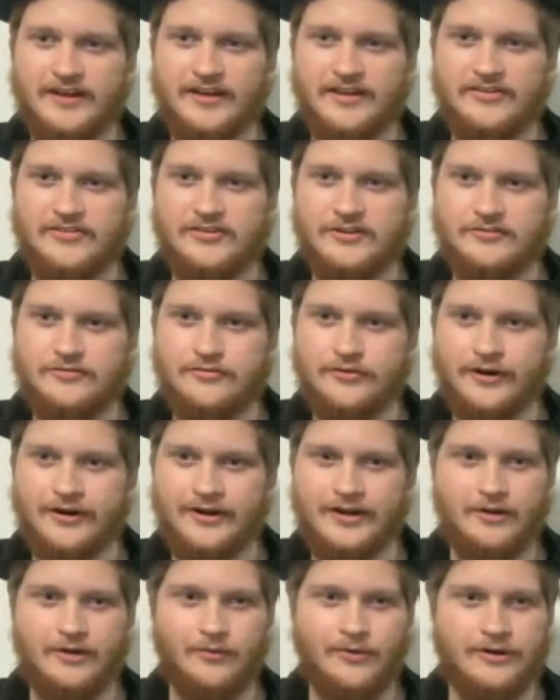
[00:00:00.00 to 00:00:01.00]
and so far I
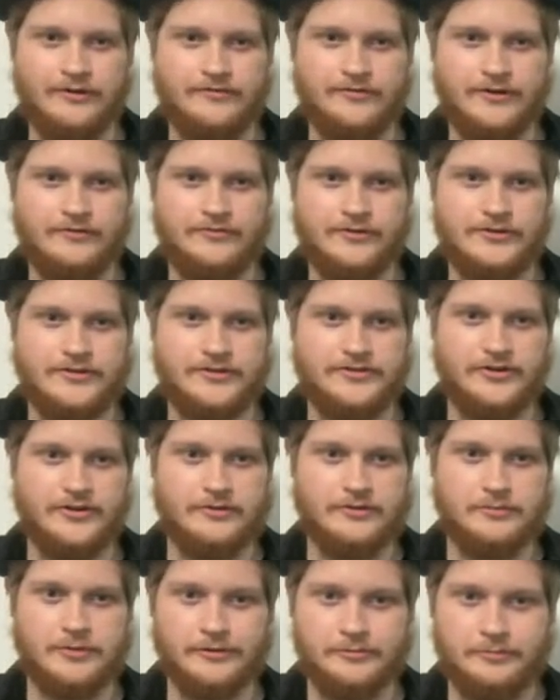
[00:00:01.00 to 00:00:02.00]
got 1 vote for the
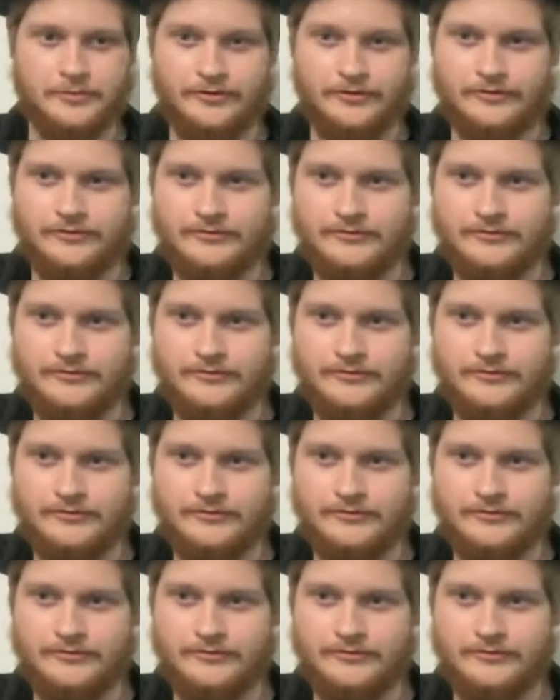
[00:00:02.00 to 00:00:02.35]
dark purple.